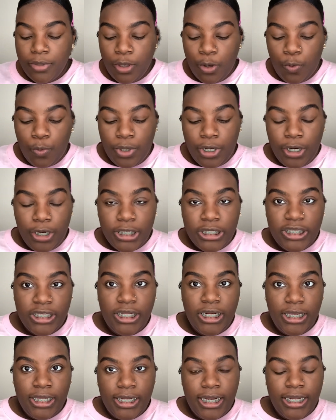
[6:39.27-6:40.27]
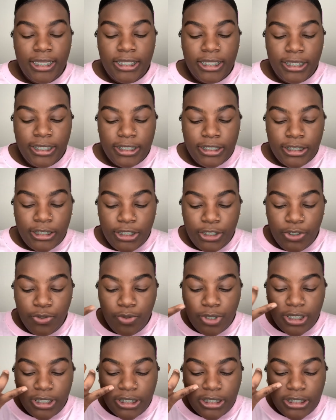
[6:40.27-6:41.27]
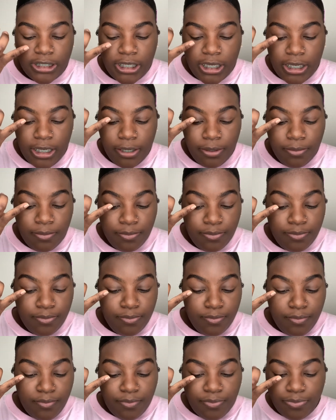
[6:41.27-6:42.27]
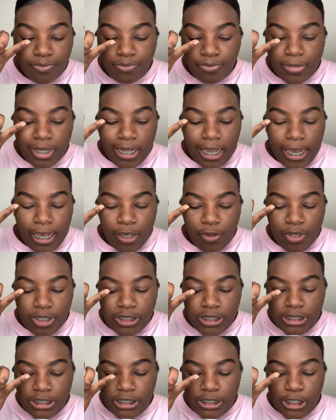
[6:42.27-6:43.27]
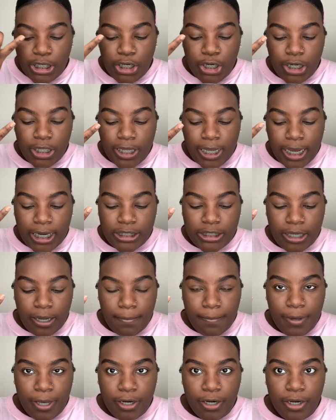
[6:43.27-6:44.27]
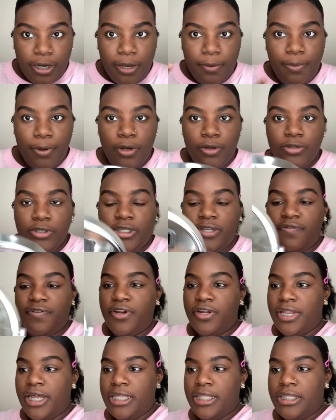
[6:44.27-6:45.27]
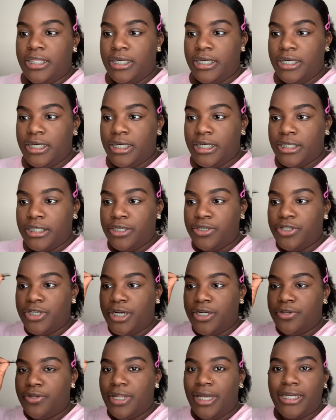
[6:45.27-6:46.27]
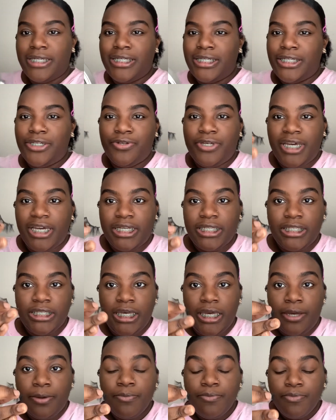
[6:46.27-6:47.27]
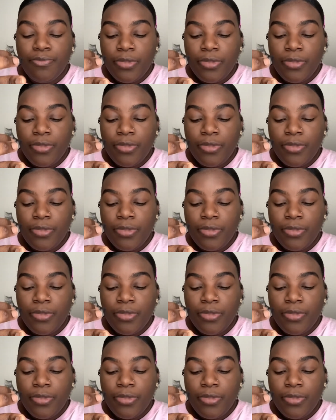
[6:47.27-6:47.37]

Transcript: When you're sitting like this, you can see, like, you can just see your lash line better, opposed to if you're like this and you're trying to do, it's just you can't see.